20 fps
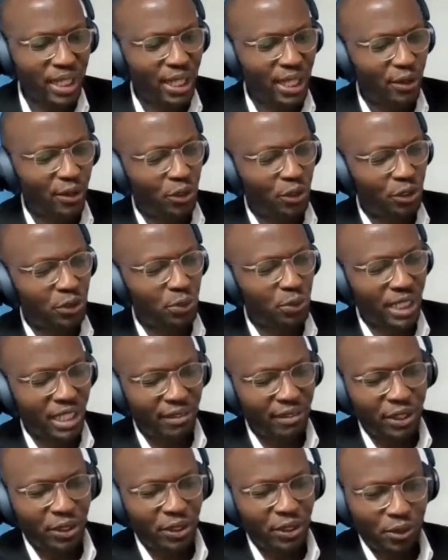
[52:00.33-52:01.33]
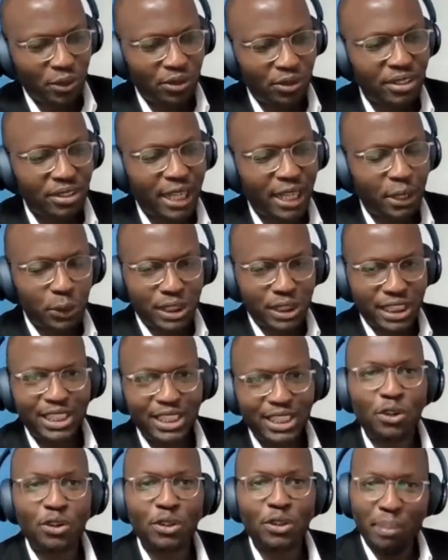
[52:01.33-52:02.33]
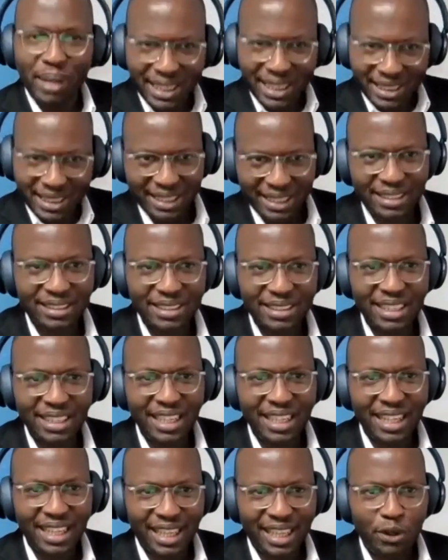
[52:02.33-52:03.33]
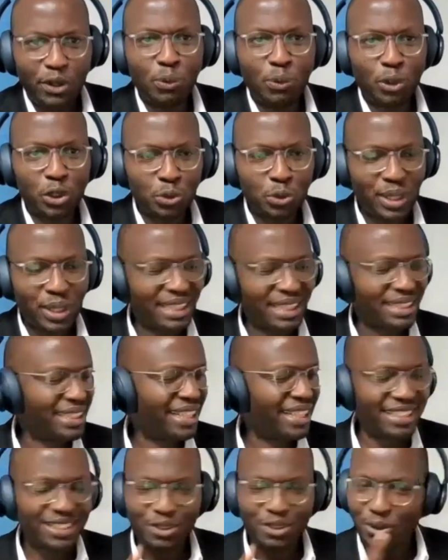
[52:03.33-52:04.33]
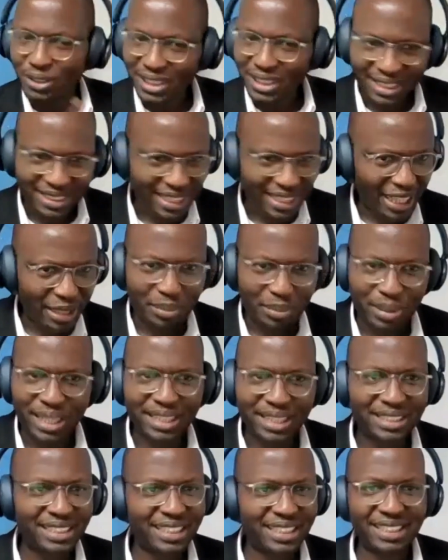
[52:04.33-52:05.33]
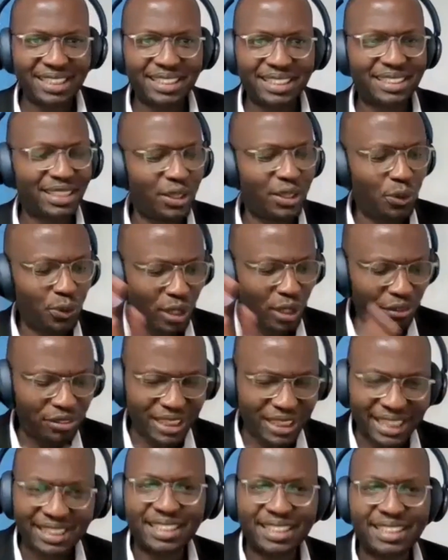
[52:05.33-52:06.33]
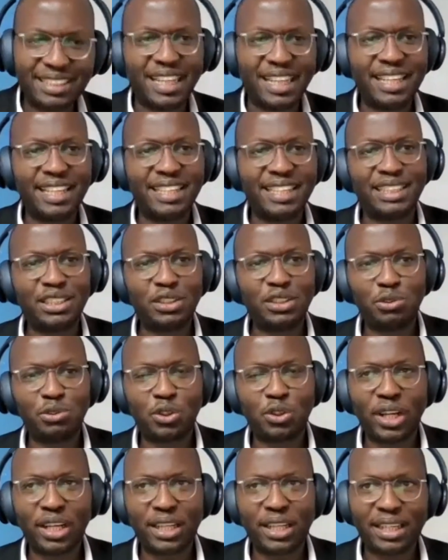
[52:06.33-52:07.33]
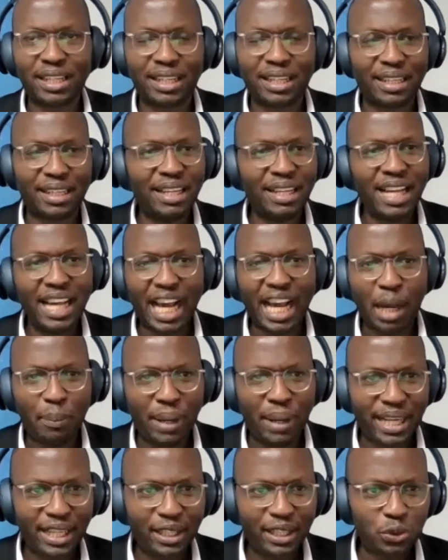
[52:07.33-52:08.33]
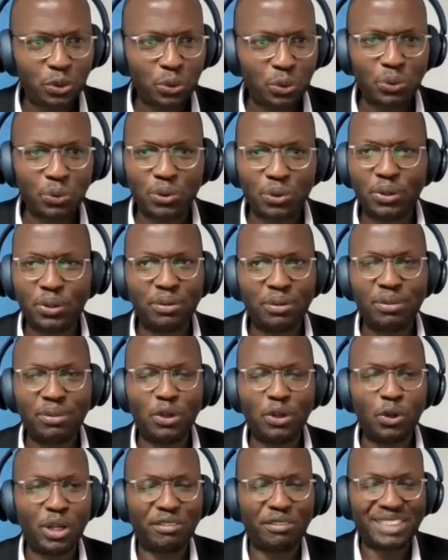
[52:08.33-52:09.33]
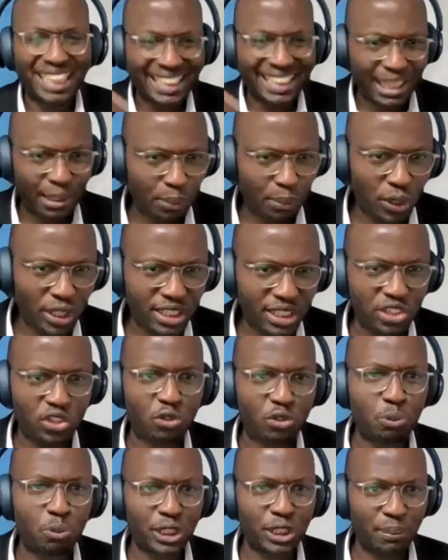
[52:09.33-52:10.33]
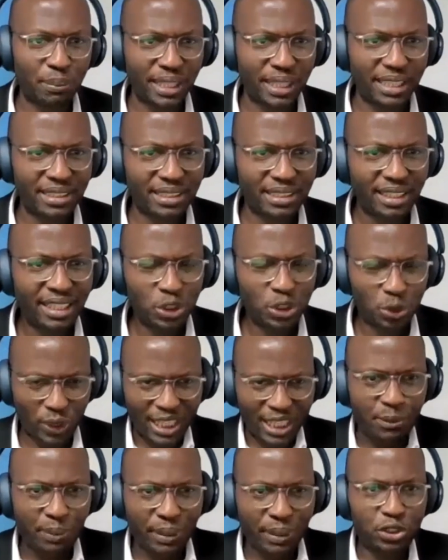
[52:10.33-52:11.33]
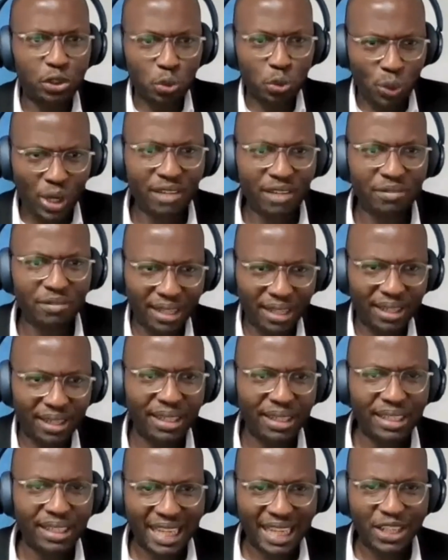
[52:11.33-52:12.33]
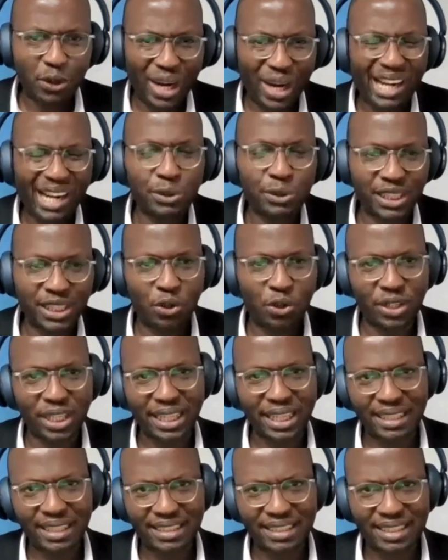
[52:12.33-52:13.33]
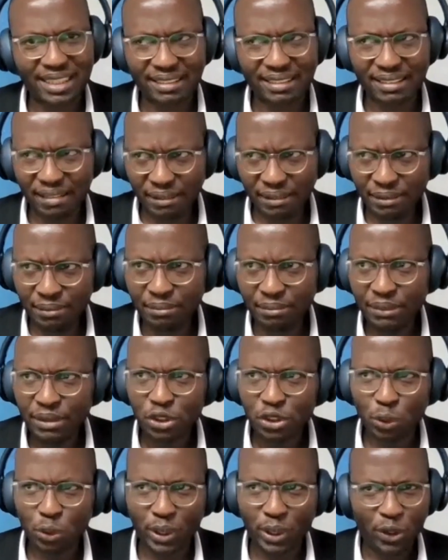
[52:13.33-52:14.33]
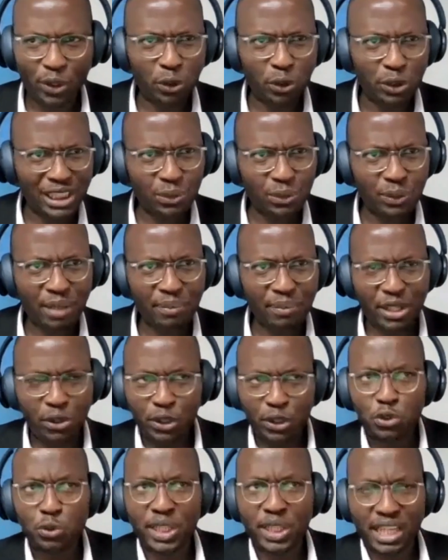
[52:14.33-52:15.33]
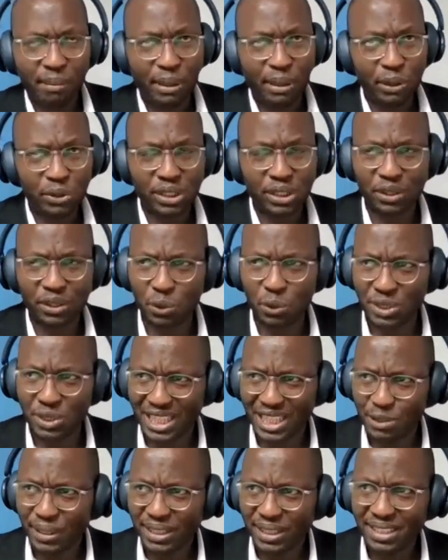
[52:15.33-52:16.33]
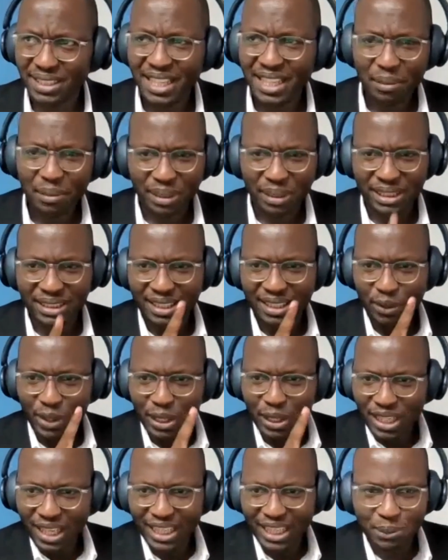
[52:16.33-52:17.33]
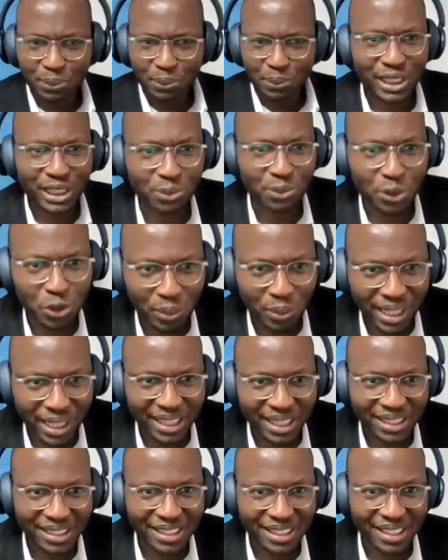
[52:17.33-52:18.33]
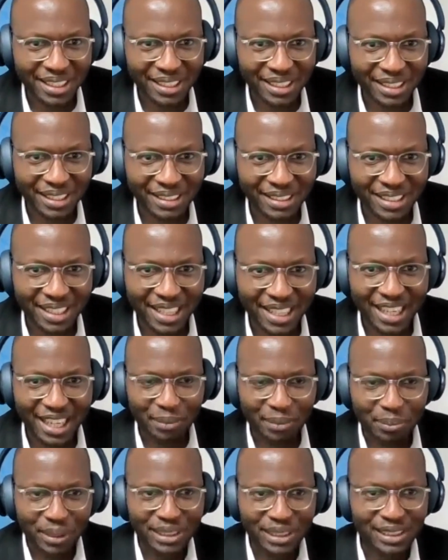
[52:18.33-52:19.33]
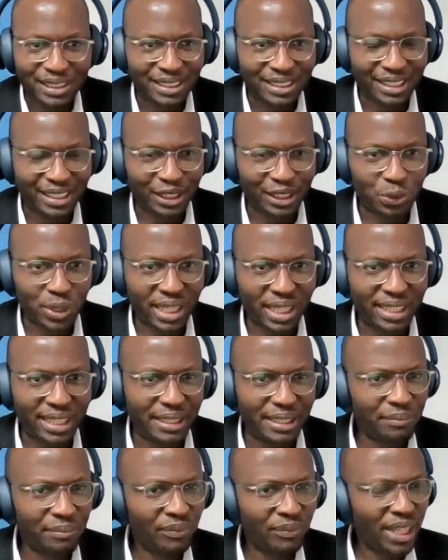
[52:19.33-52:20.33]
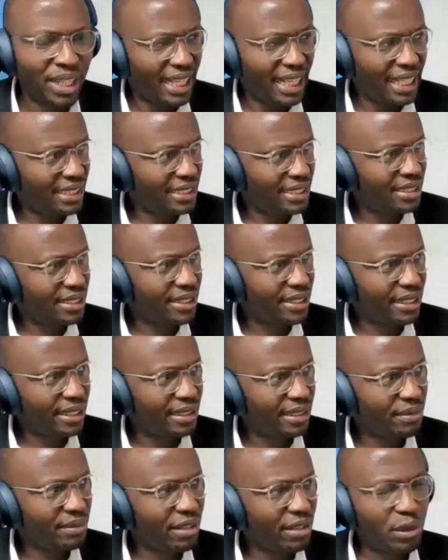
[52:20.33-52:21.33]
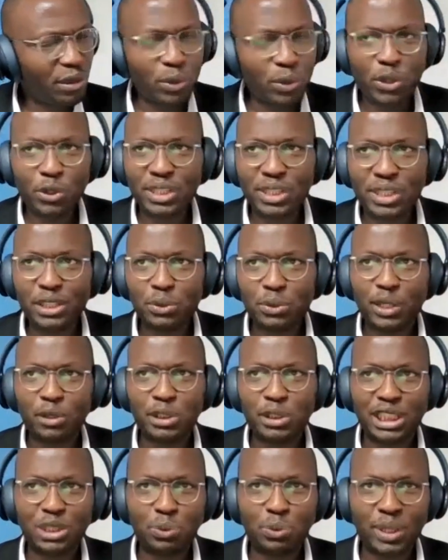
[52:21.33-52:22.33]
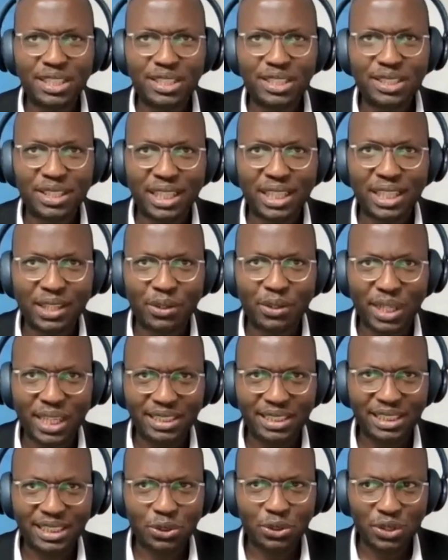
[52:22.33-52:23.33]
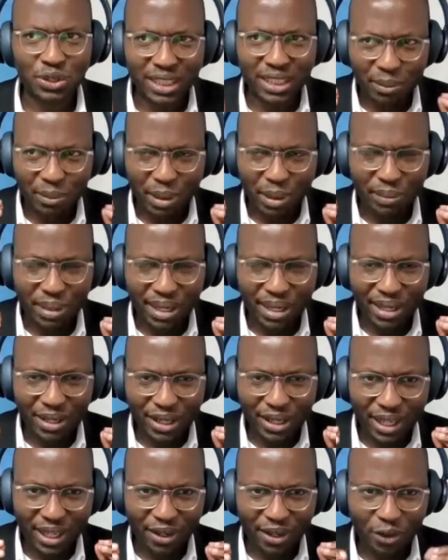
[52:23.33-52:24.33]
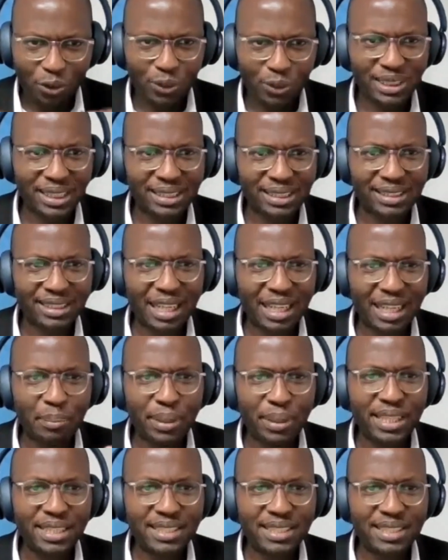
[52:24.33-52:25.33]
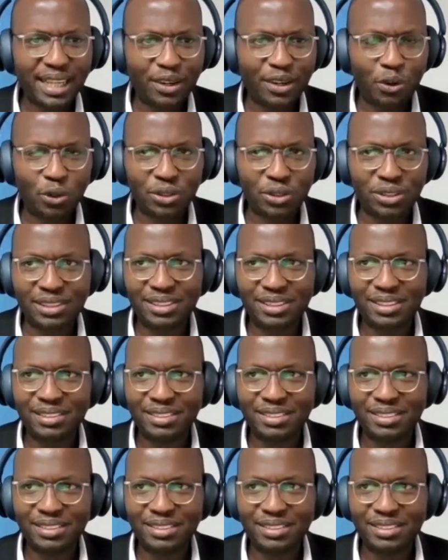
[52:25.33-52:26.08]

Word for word: whether or not whatever you're negotiating on makes sense, they want to understand there's no tax liabilities. You know, you have certain standards that you're sort of like uh, abiding to. You, you, know, you have certain policies you put in place. So they expect you to have a, uh, your house in order in this case. Right. So when you negotiate with them, then you need to think about uh, those aspects. But the one last point I'm going to make, and uh, then I'll pass it uh, to Kenny, is even when you're trying to negotiate with this uh, organization, remember always that companies are not